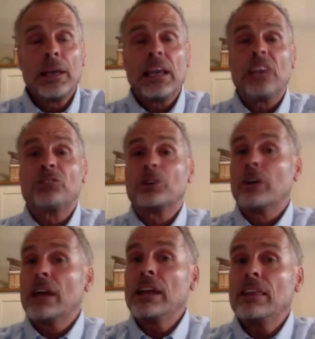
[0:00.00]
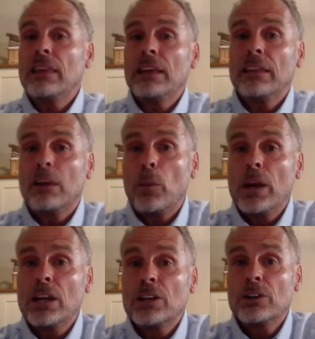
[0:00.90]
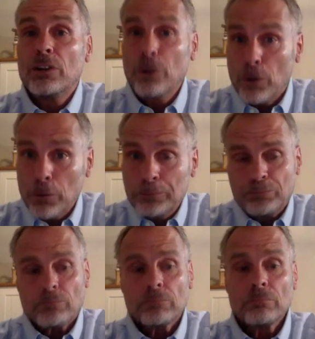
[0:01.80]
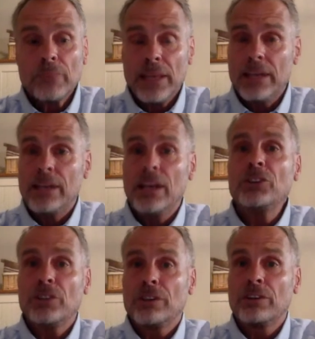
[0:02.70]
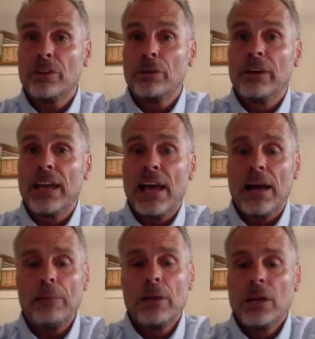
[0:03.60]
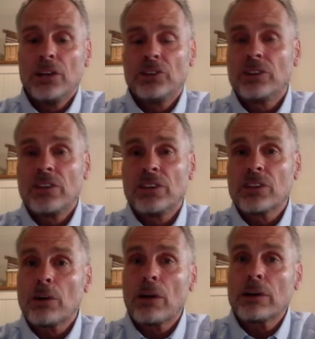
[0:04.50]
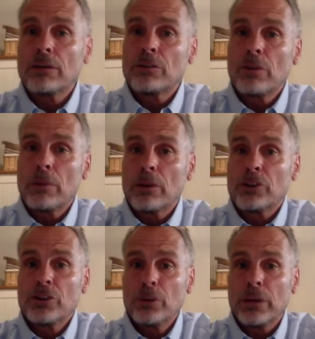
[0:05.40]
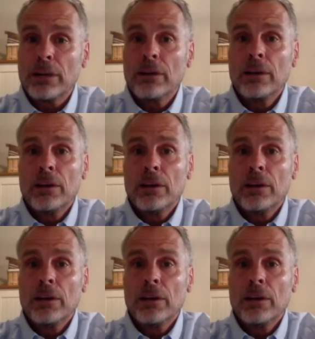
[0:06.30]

Is there anything that we can do in addition to the rehab, such as corrective trimming or shoeing,